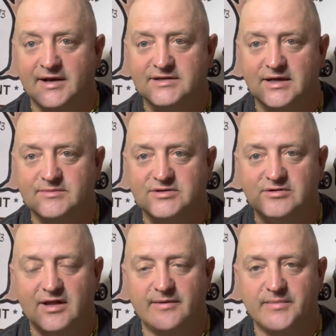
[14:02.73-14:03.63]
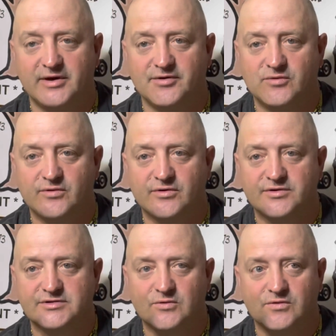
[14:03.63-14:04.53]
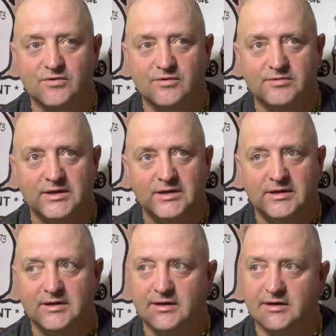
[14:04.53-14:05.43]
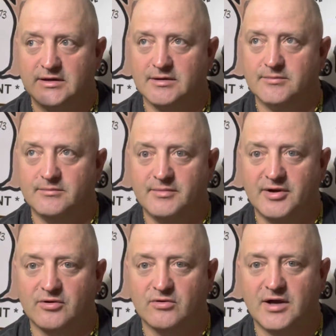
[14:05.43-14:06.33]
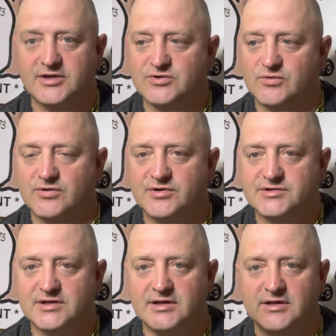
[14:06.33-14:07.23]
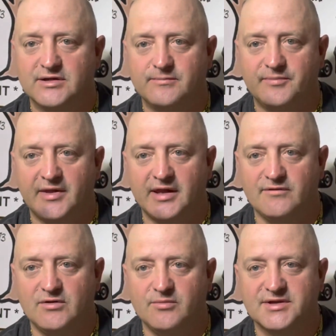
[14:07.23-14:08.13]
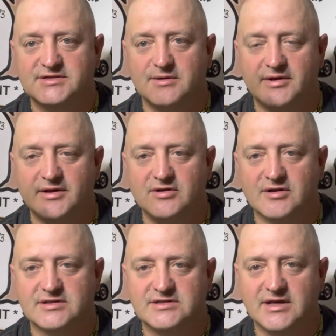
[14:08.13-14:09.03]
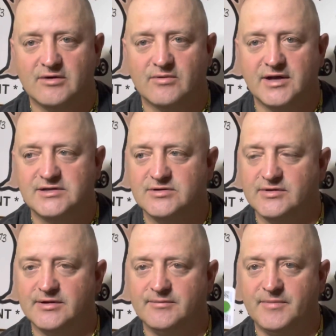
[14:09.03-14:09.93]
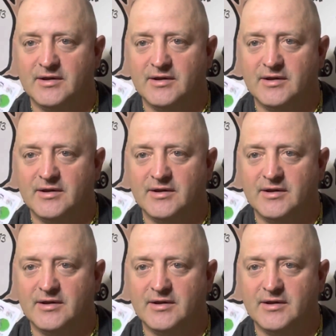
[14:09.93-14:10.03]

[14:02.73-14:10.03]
of times too, they have metal doors or uh, metal garage doors. And like if you miss somebody, you can stick it right to it.